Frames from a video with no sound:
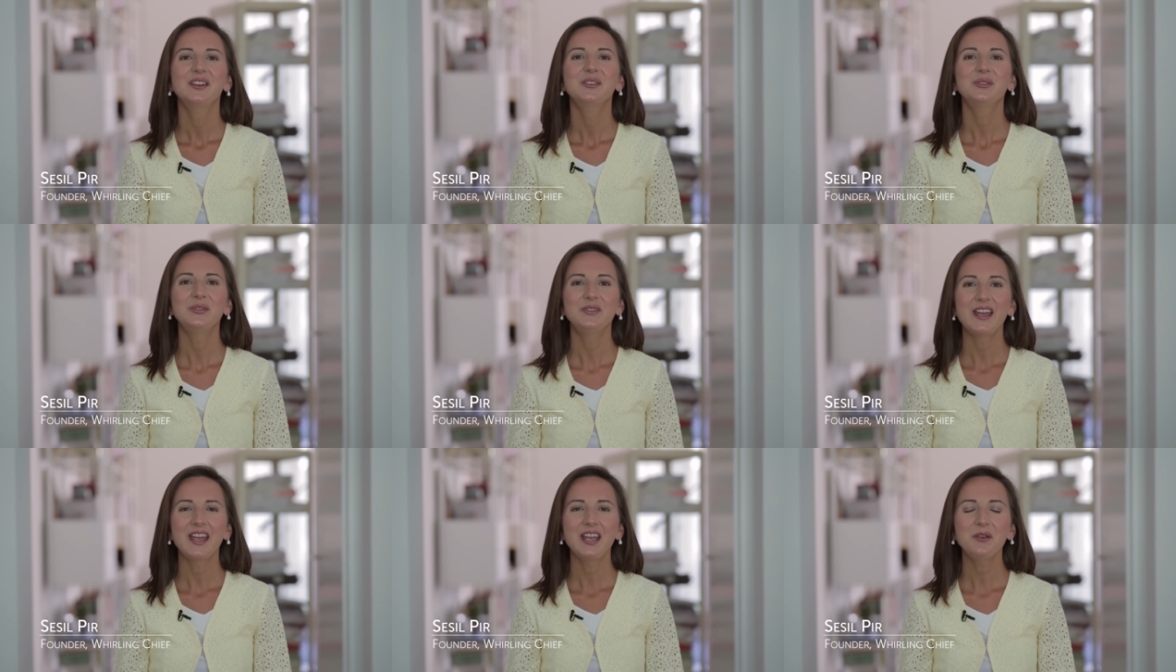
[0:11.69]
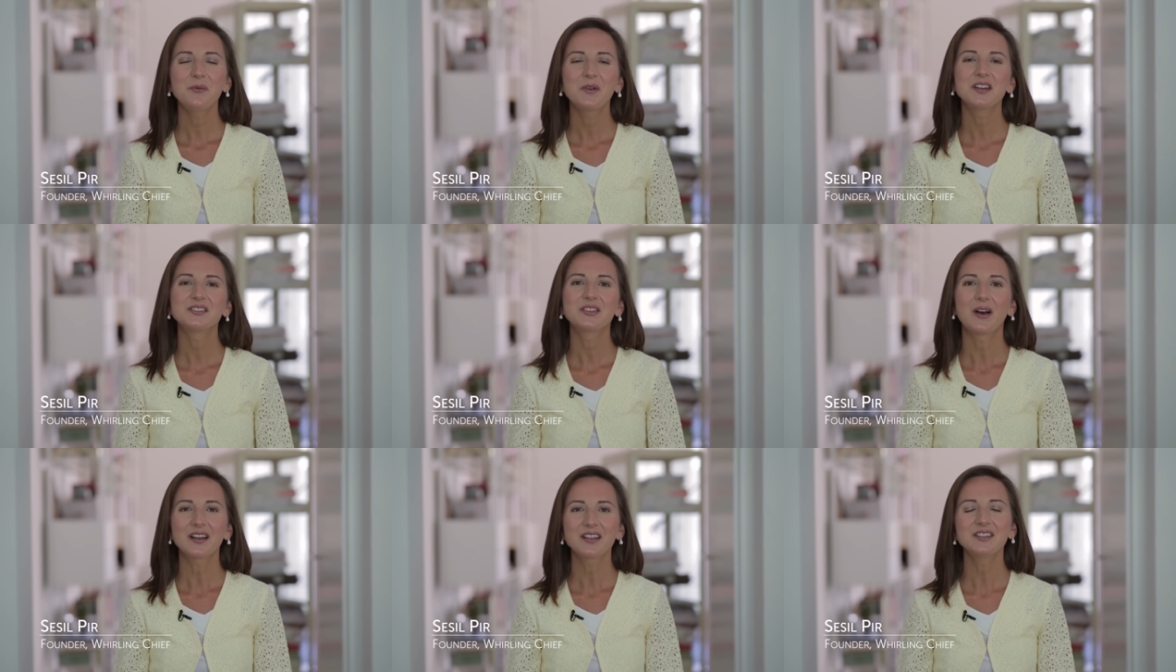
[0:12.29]
Today we're
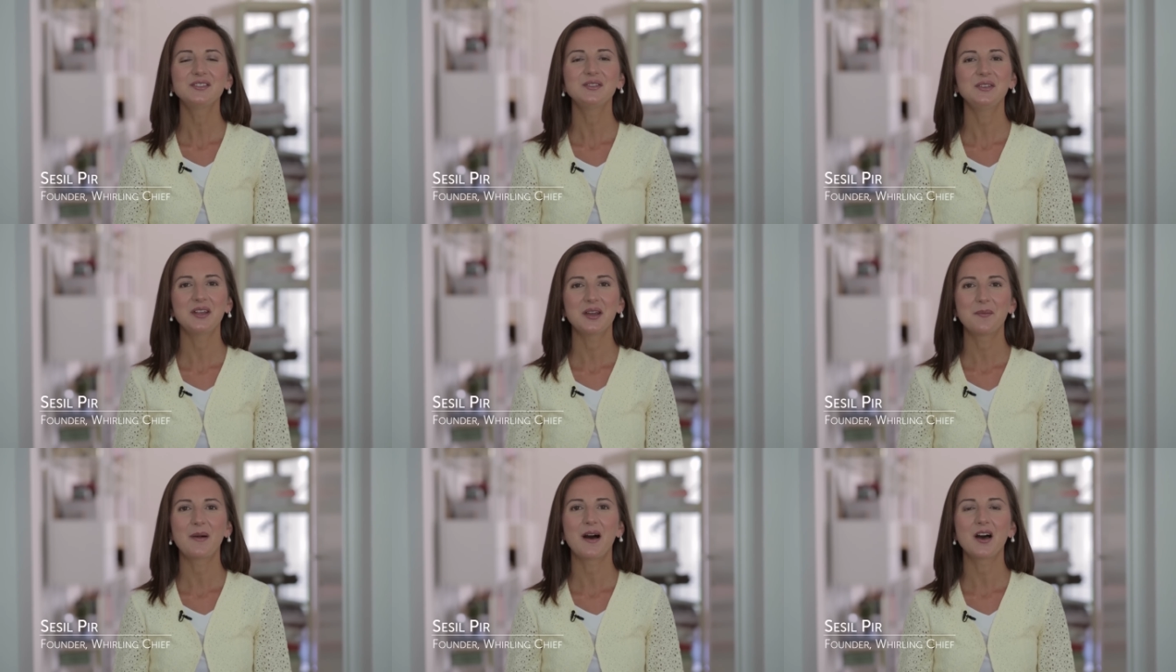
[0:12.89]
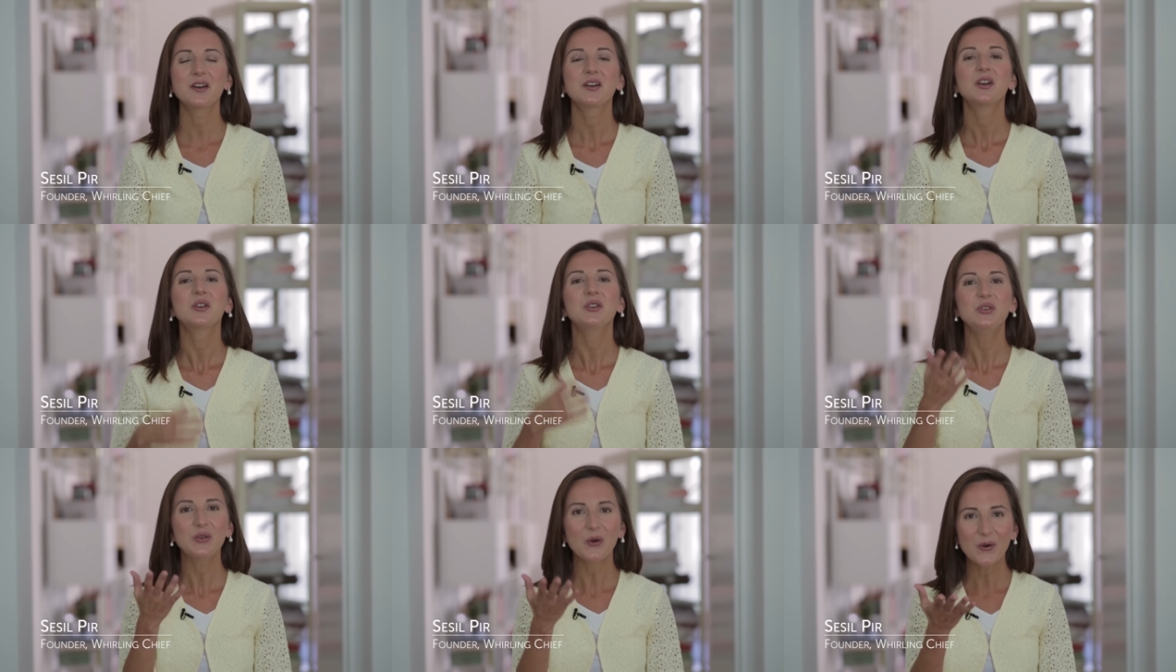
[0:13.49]
talking to you about
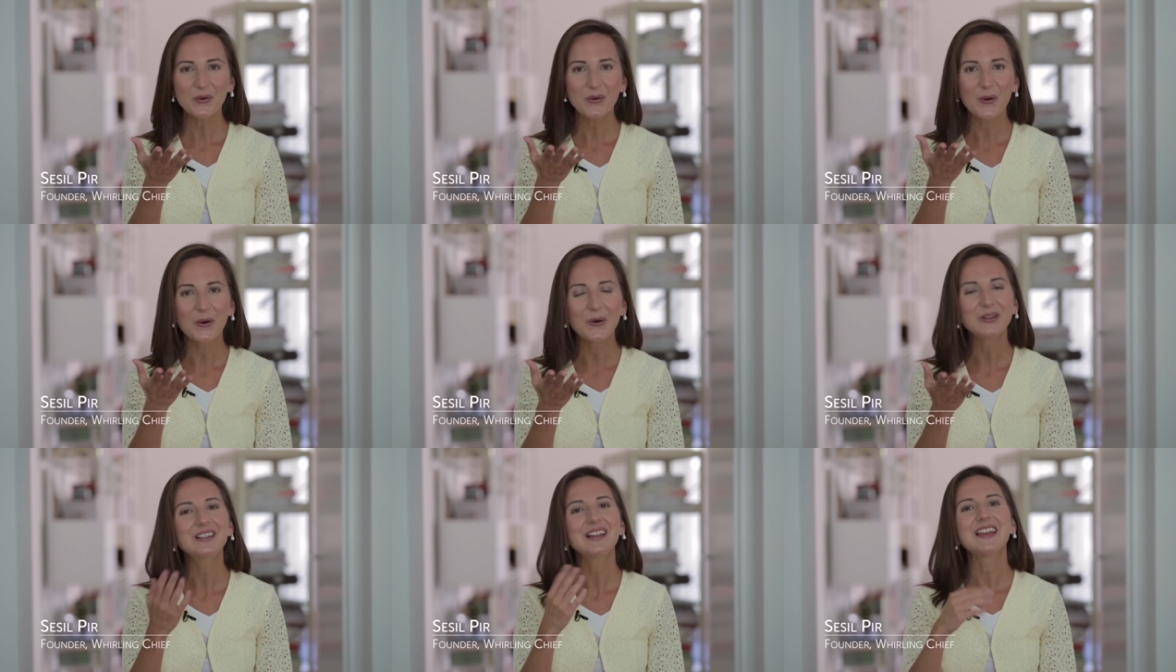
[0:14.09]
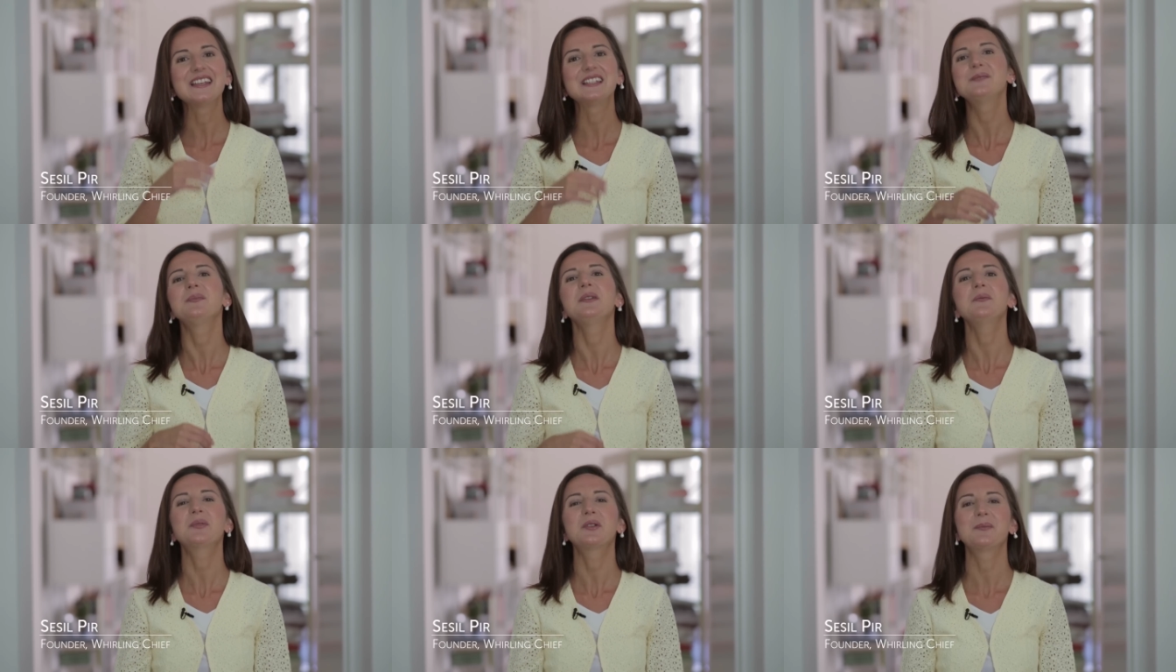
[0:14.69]
your role as
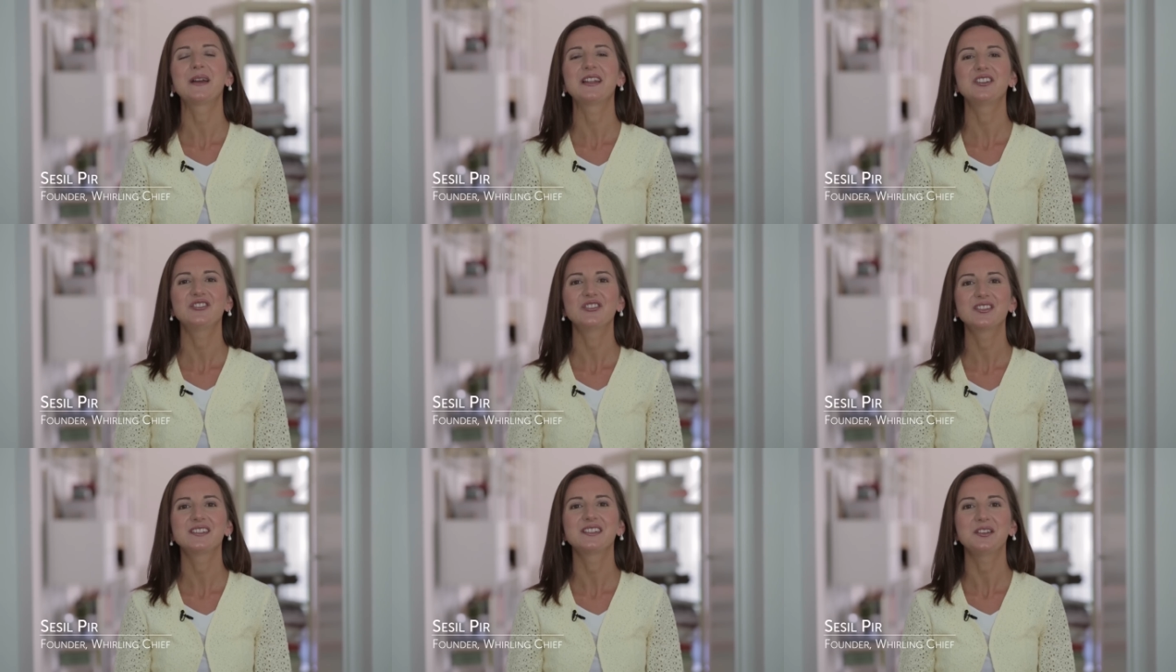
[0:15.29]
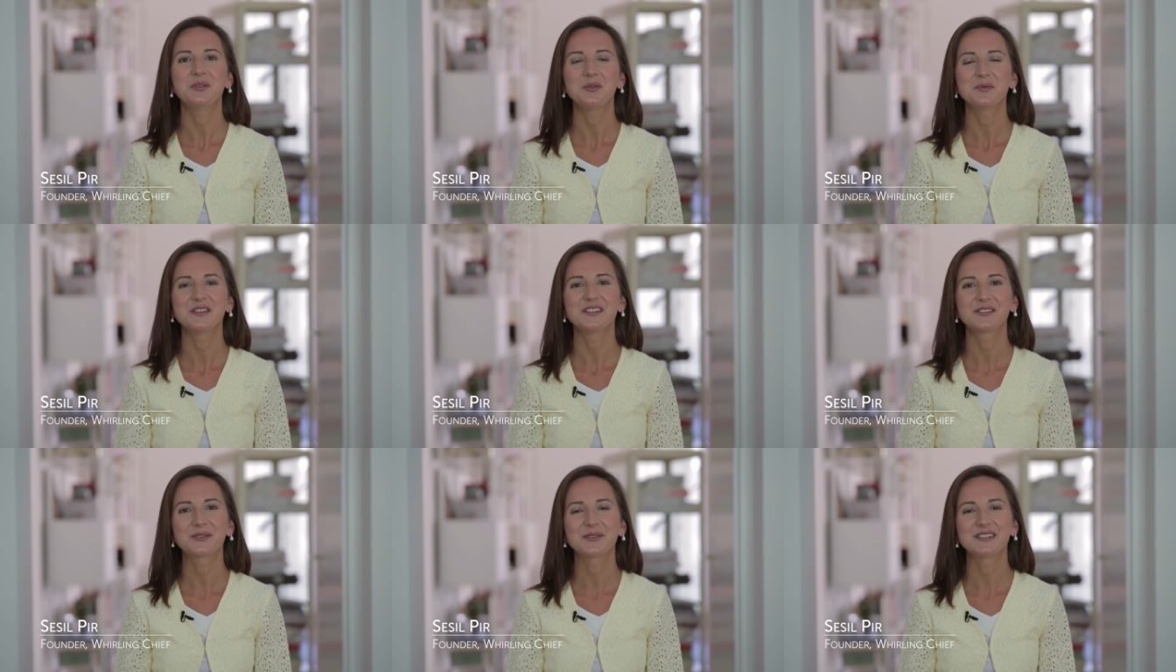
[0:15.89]
people managers in human
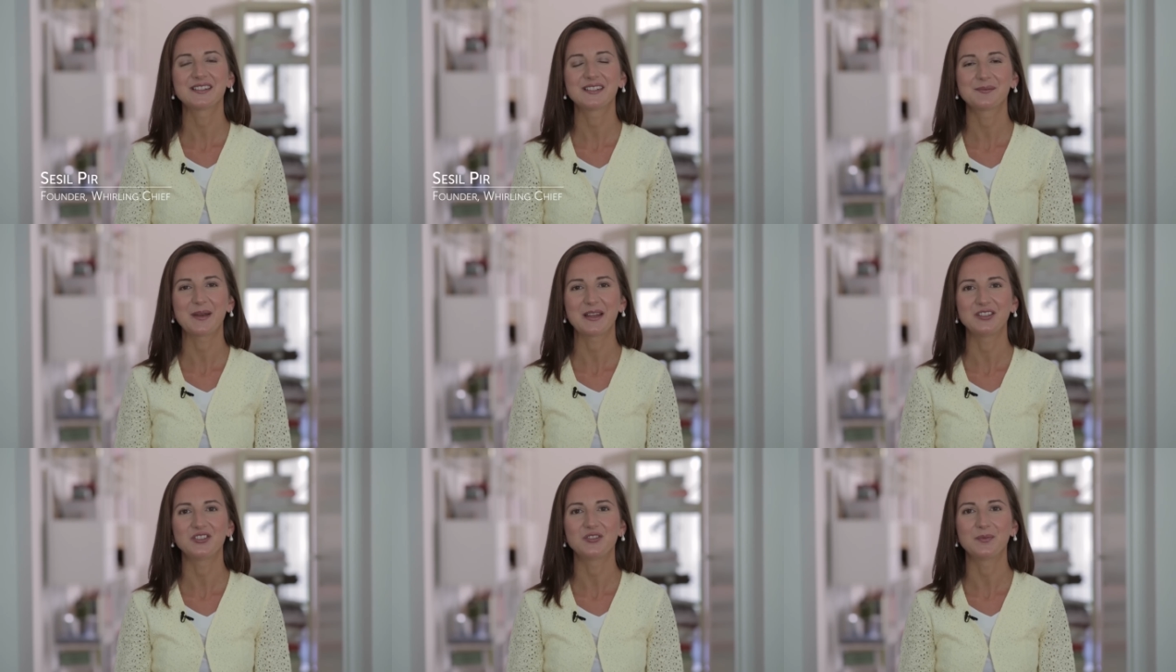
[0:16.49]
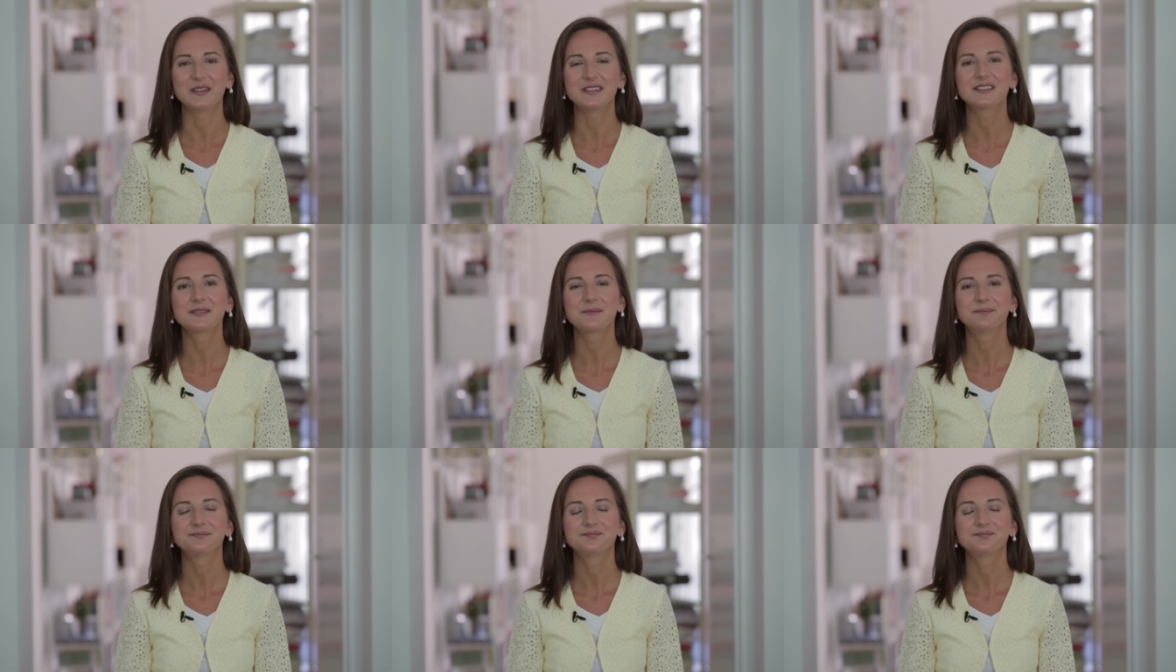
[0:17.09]
resources management.